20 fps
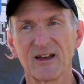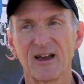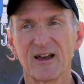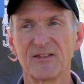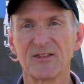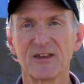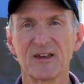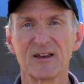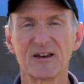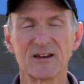
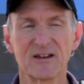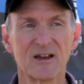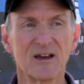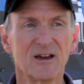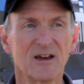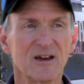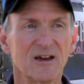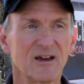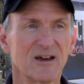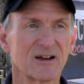and then
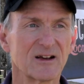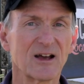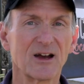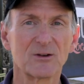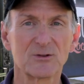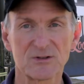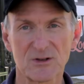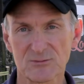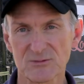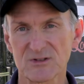it
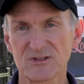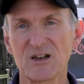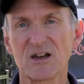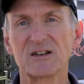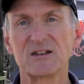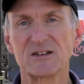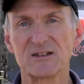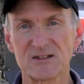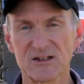goes on Sunday